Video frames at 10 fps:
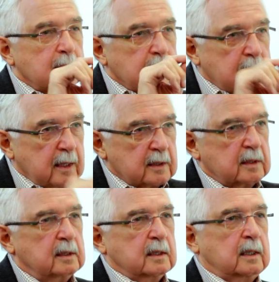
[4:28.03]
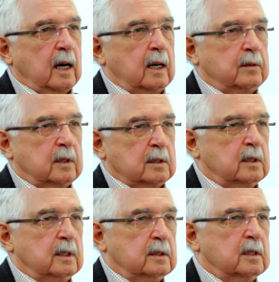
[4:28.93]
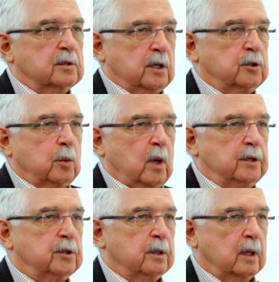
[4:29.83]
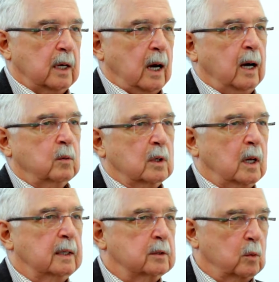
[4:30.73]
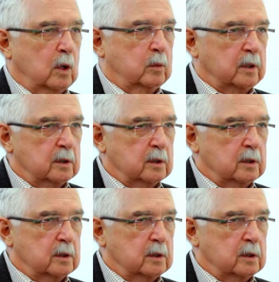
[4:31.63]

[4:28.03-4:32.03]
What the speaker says: this is the situation that I would like to work with.